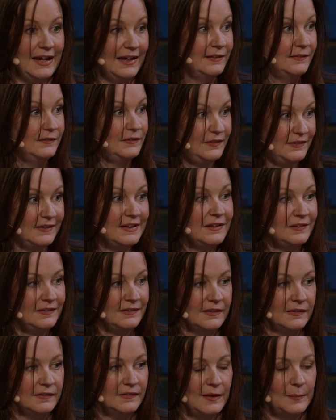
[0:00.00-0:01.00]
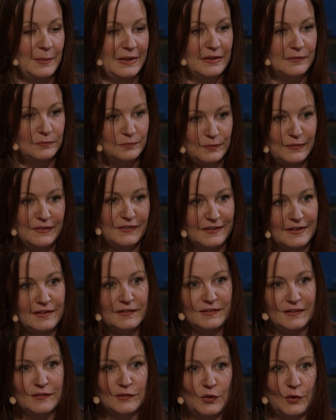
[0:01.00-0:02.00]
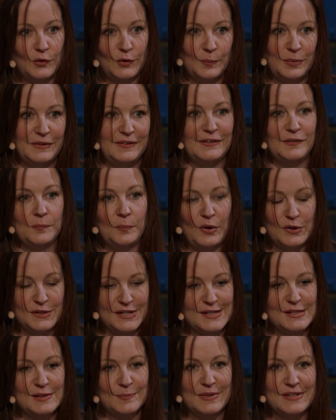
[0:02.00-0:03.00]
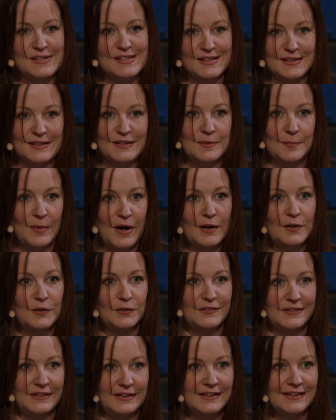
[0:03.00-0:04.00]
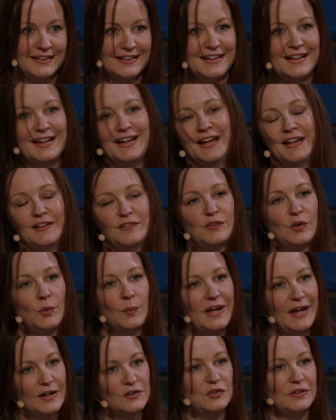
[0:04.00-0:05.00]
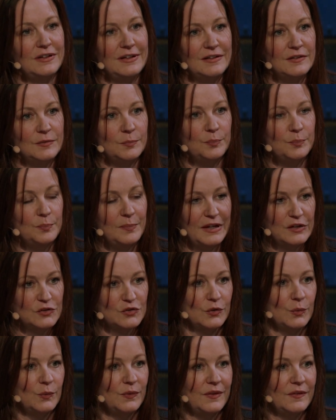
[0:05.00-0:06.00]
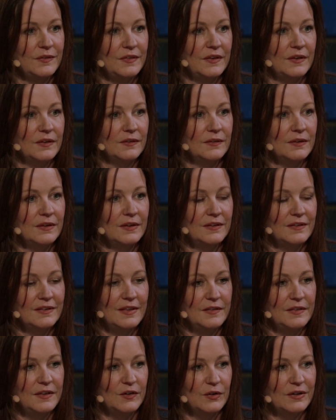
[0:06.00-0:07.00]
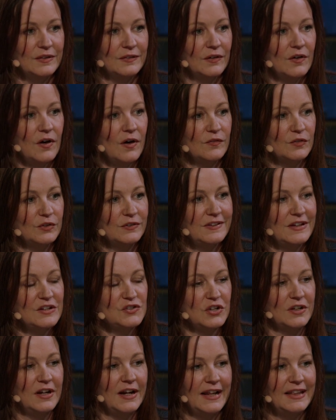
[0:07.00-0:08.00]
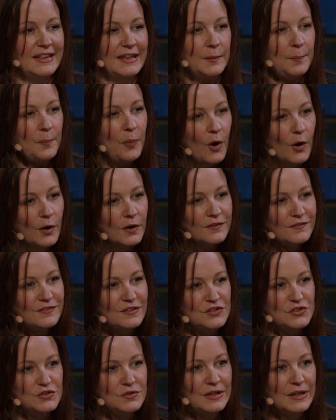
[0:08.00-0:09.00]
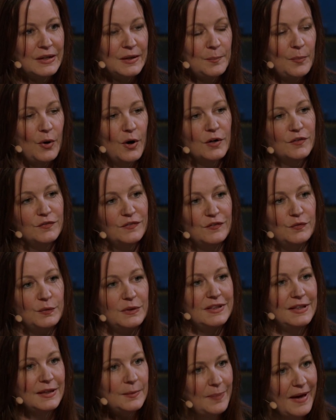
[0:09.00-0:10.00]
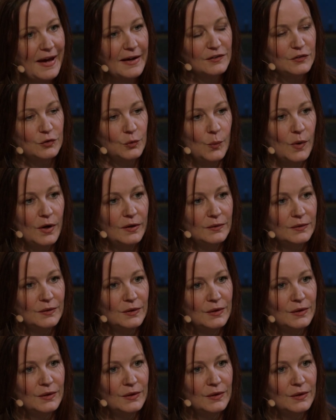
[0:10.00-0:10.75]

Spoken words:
and citizens. I mean, citizens are the participants in the democracy, and so we actually need to make sure that they're in the conversation. And I think part of if we think back to what